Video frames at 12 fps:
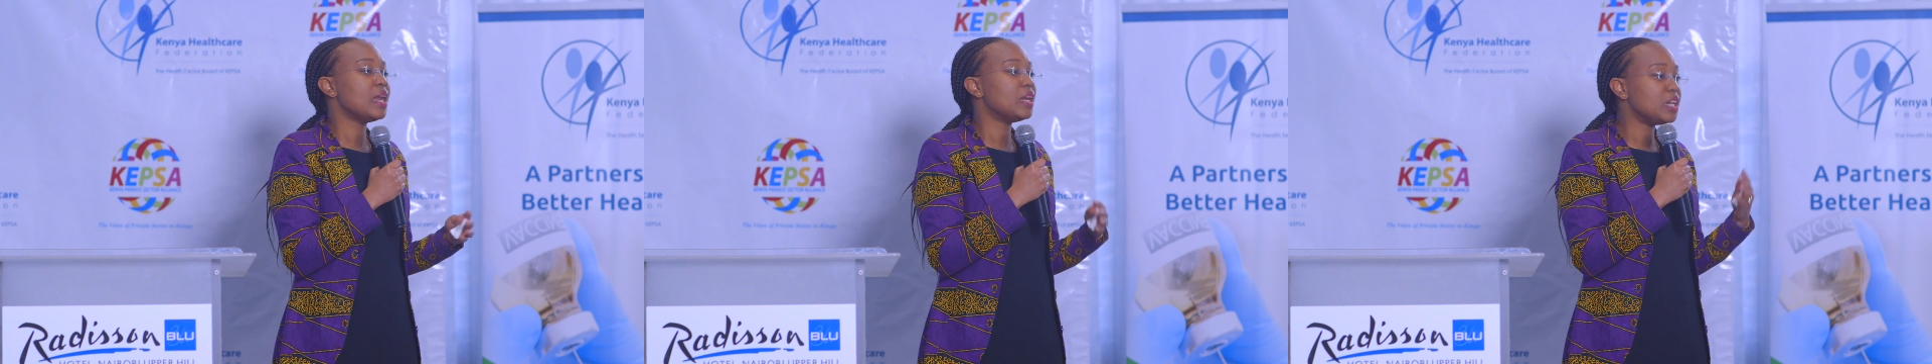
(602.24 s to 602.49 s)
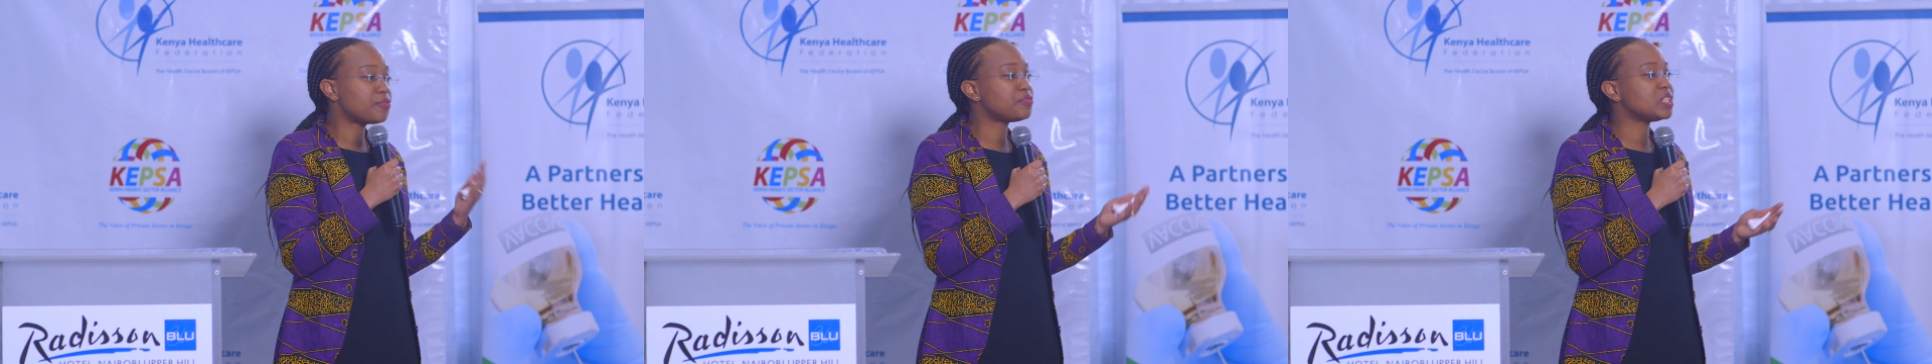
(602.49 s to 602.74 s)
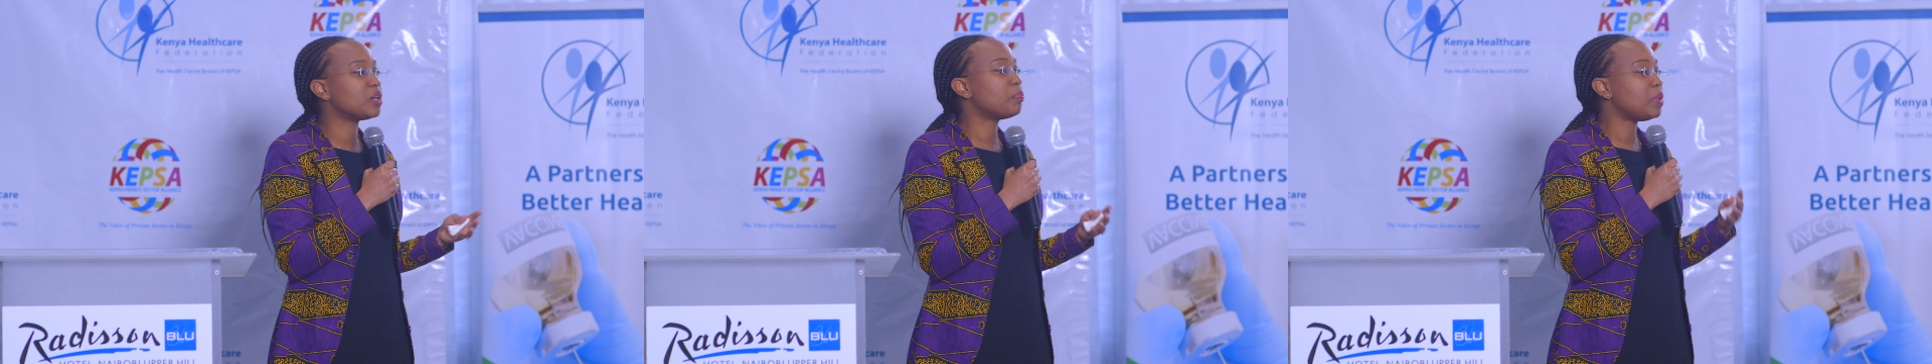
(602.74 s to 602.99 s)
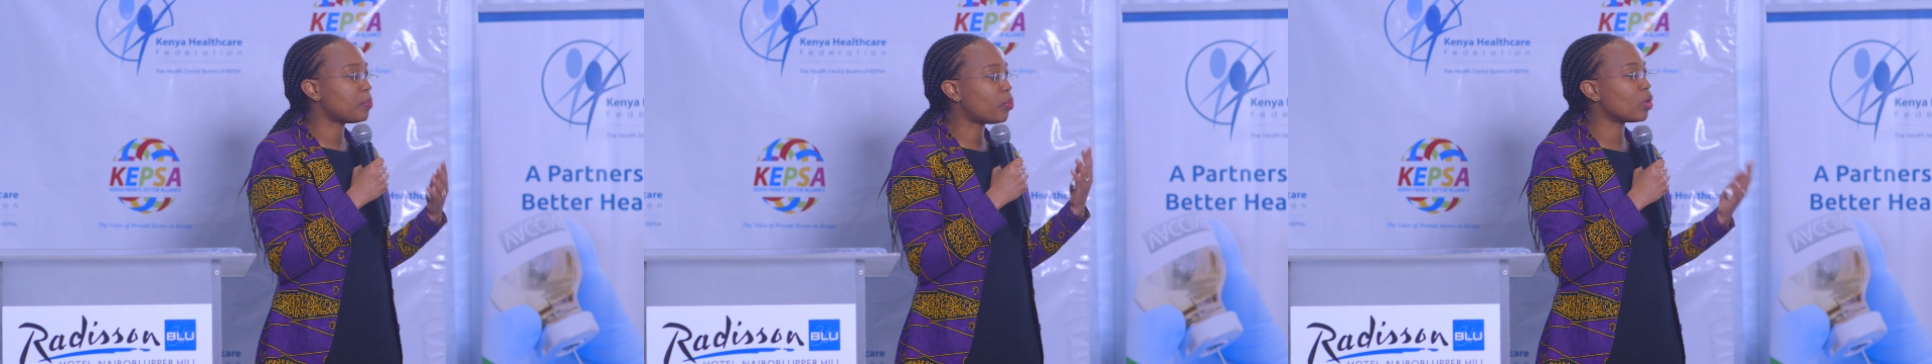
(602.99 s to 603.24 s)
lifting
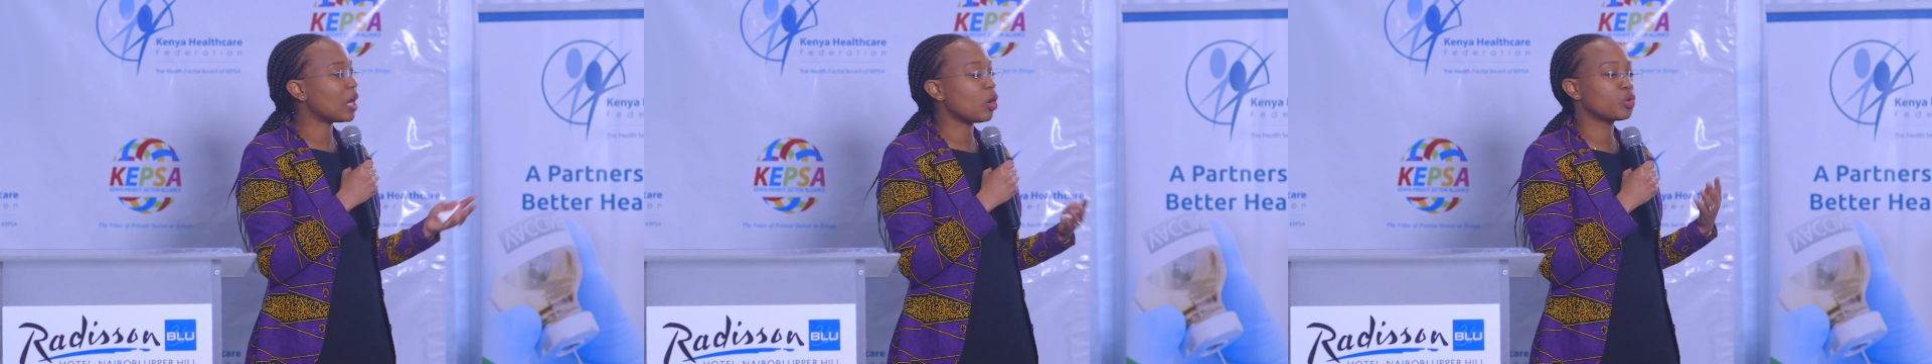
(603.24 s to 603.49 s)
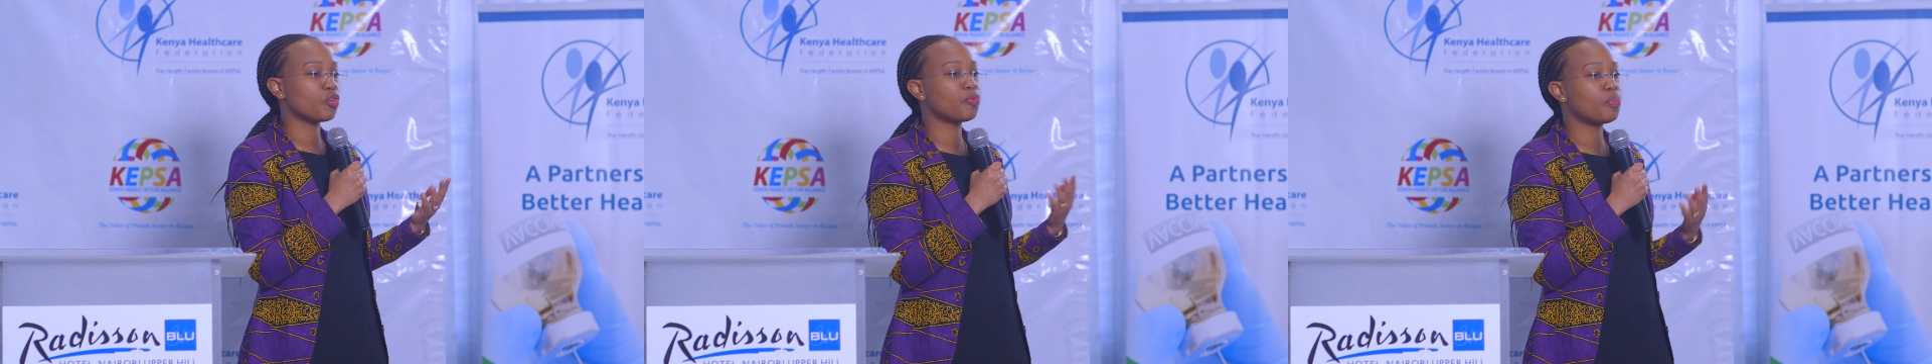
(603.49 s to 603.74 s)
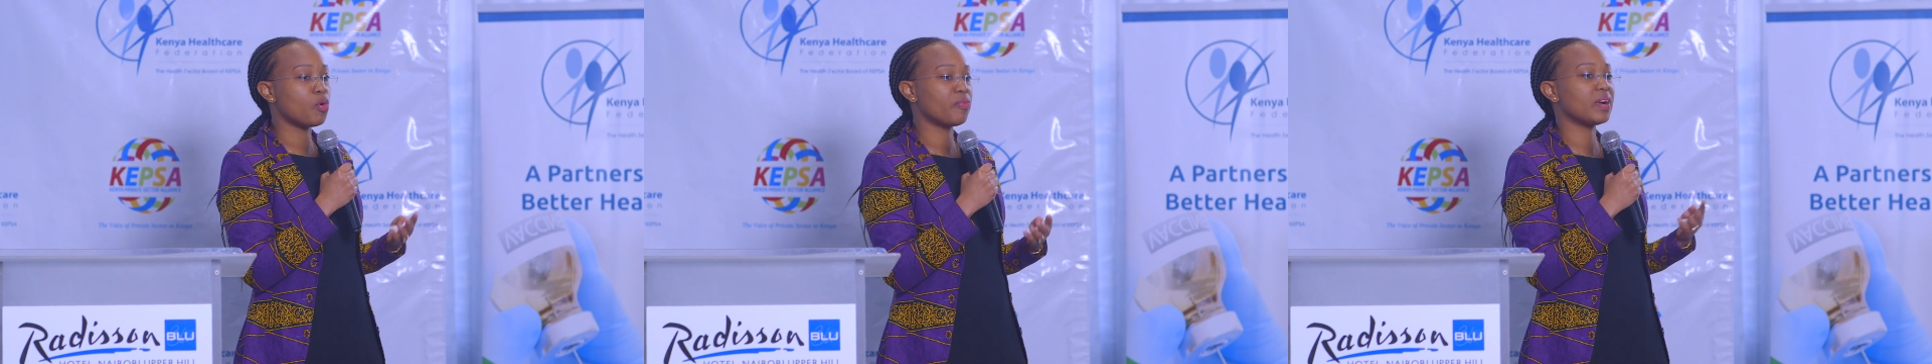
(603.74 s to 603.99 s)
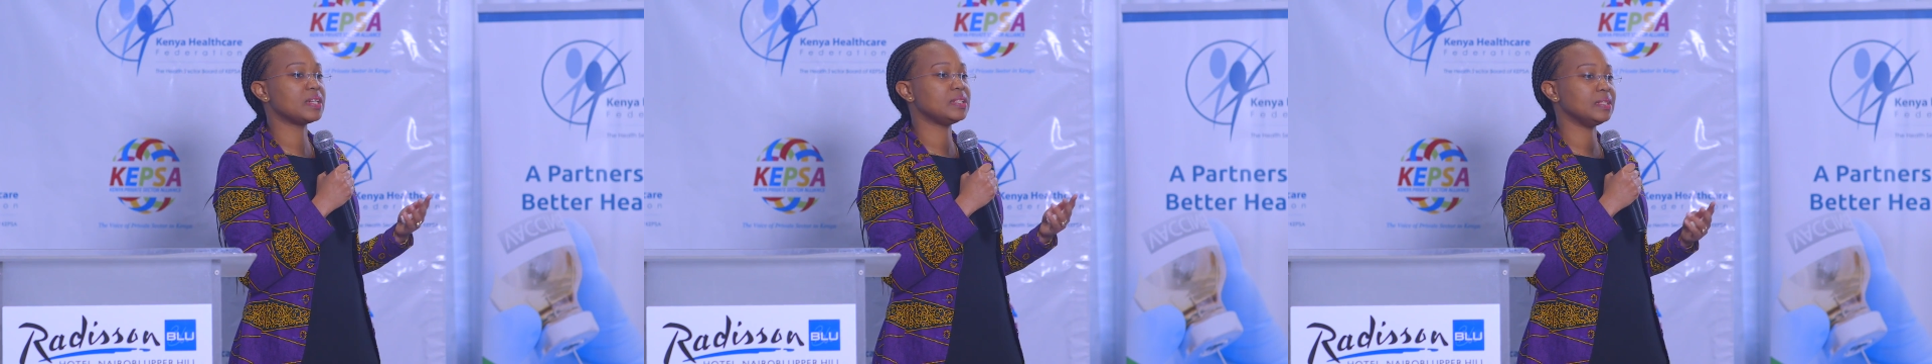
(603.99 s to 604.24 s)
people out of
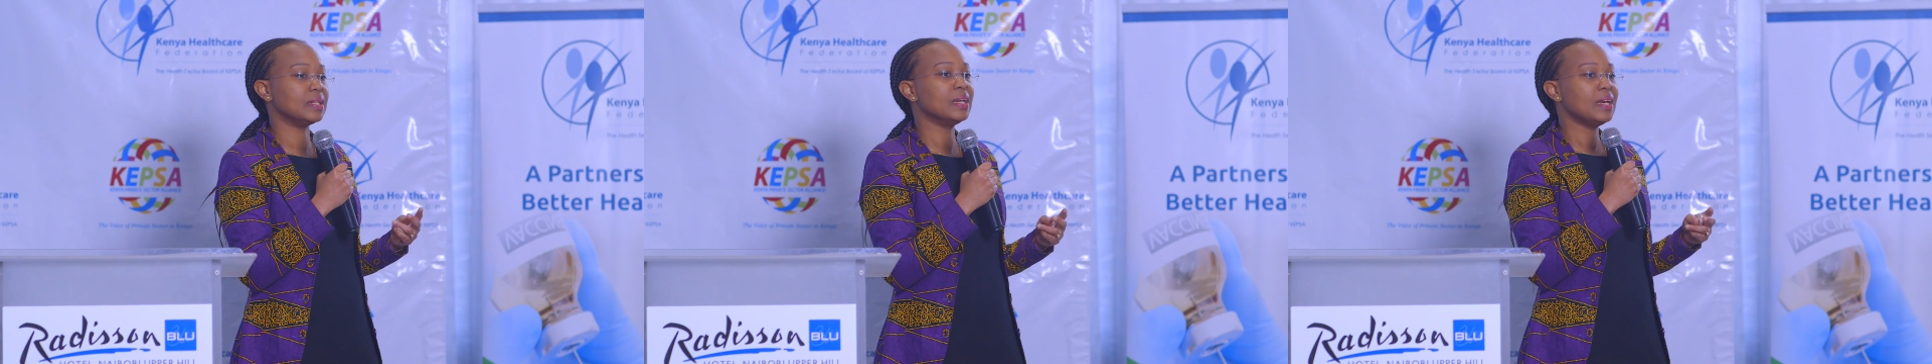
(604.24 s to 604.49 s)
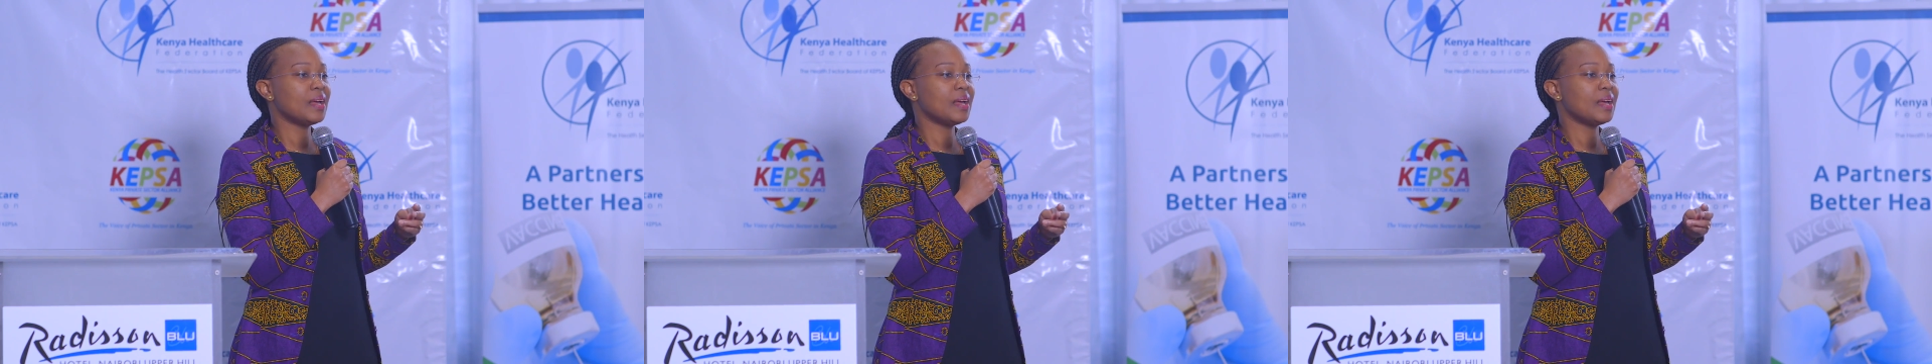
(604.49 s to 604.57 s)
poverty.